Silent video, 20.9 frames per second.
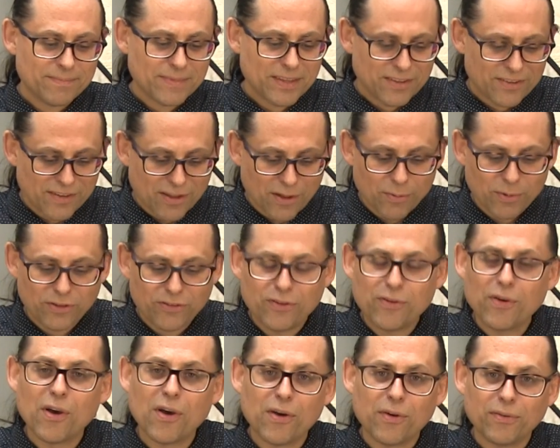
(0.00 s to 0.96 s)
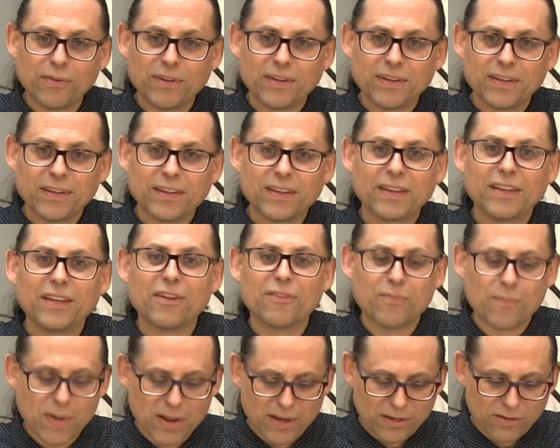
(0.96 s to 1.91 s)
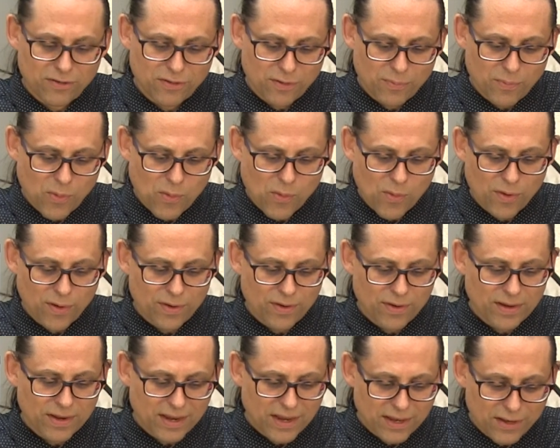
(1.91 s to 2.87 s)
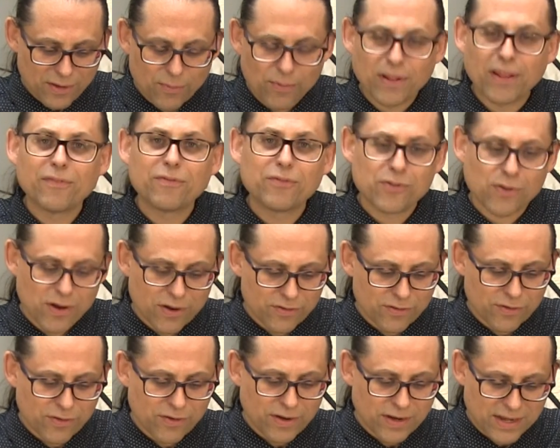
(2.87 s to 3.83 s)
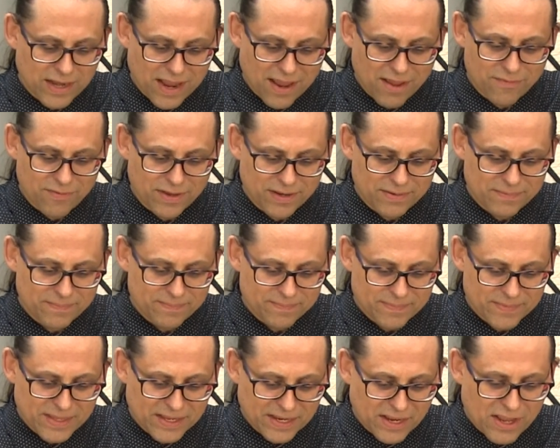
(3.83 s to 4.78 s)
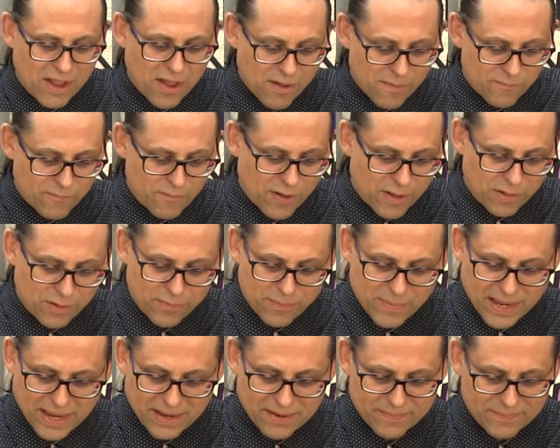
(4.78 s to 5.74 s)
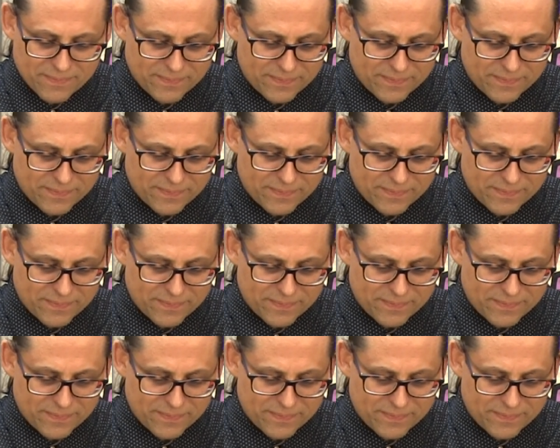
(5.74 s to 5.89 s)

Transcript: Sell what you own, give money to the poor, and you will have treasure in heaven. Then come, follow me.